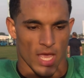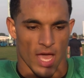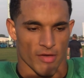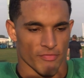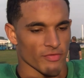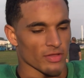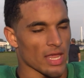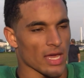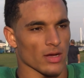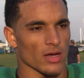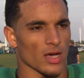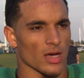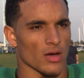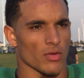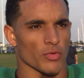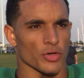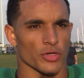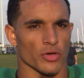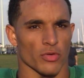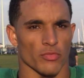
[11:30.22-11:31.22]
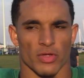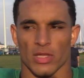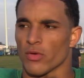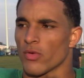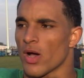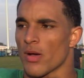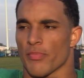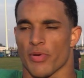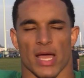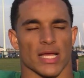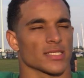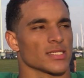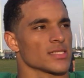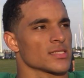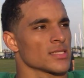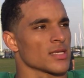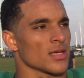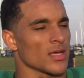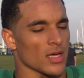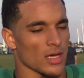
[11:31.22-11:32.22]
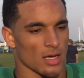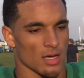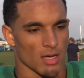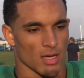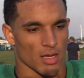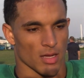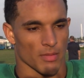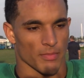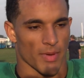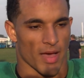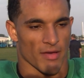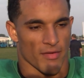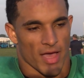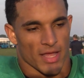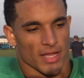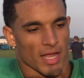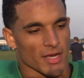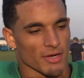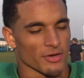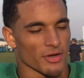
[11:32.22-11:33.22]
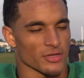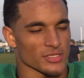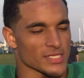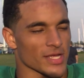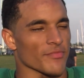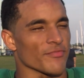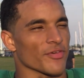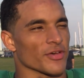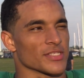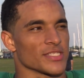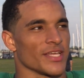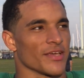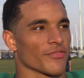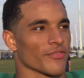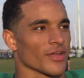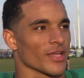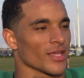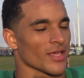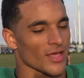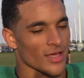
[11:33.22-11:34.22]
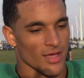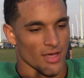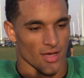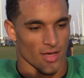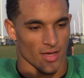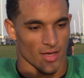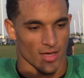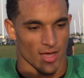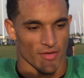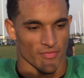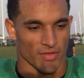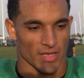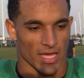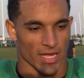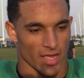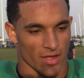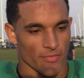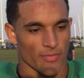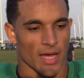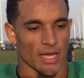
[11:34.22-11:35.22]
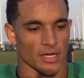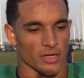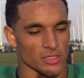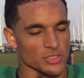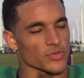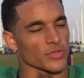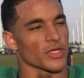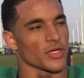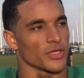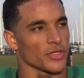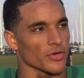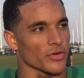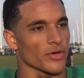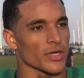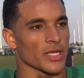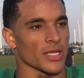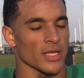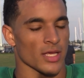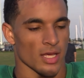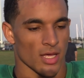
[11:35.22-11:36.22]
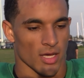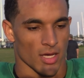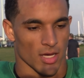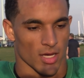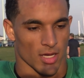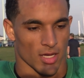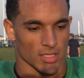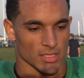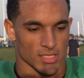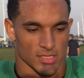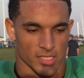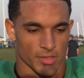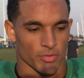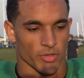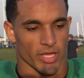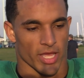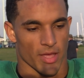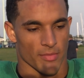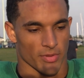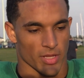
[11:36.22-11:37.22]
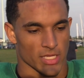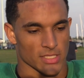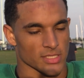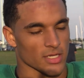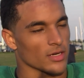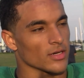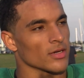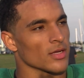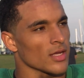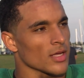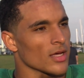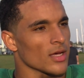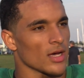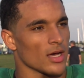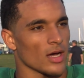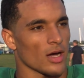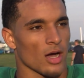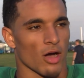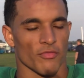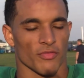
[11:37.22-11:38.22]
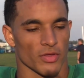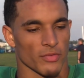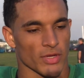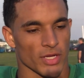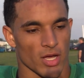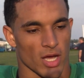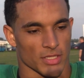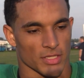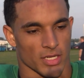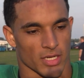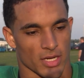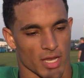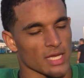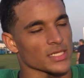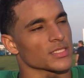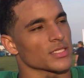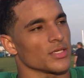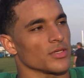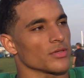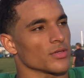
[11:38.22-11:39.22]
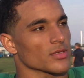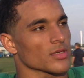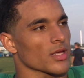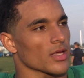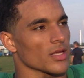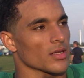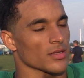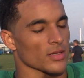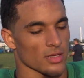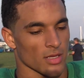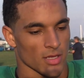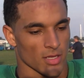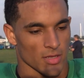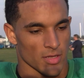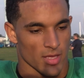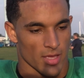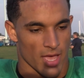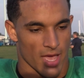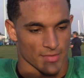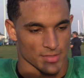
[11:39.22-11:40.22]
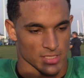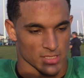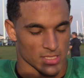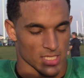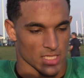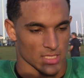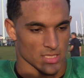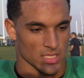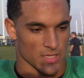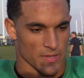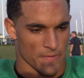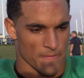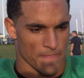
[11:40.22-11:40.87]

Yeah, I feel like we're doing really well in practice. Mm-hmm. I don't know. Something feels different. I feel like everybody knows what they're doing. It's a simple game plan. So hopefully we can go out there and execute and have success.